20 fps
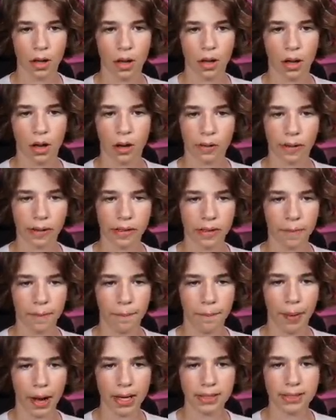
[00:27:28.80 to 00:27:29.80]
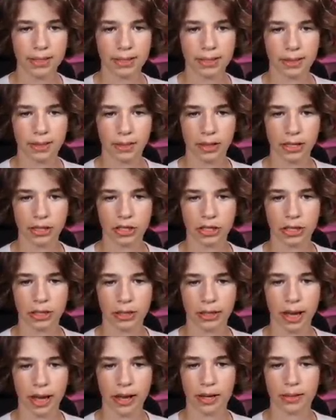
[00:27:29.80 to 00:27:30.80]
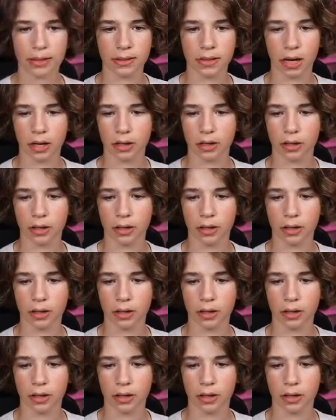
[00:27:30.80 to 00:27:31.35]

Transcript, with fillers: Okay, the bus is glitching. That is not good.